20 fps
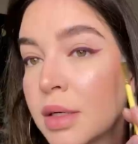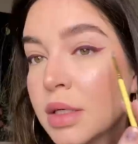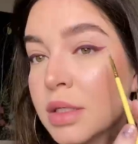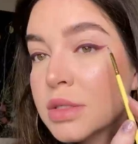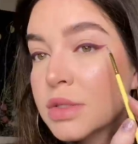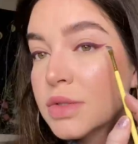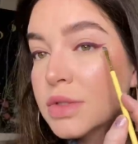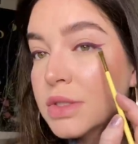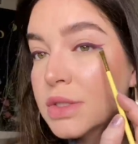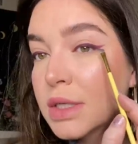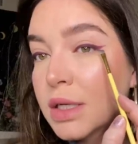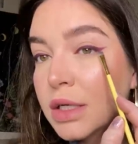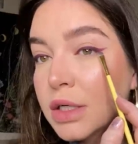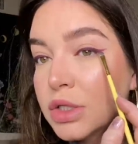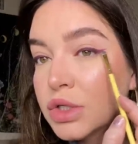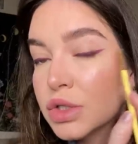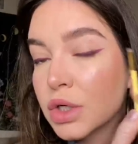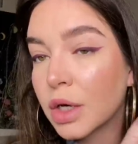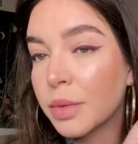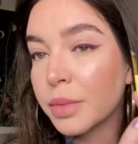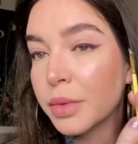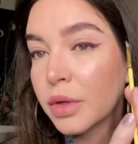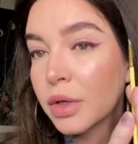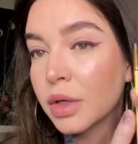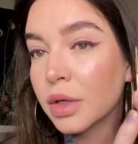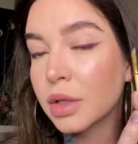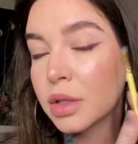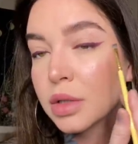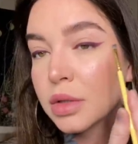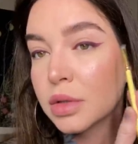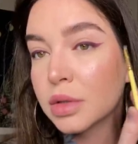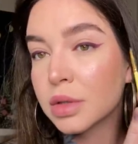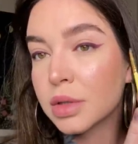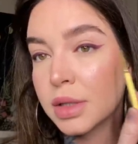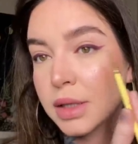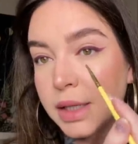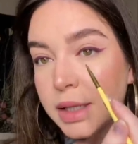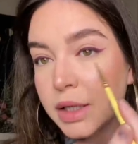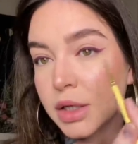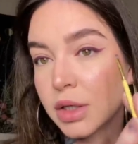So you just get a sharper,
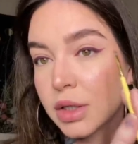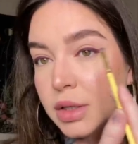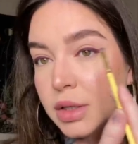cleaner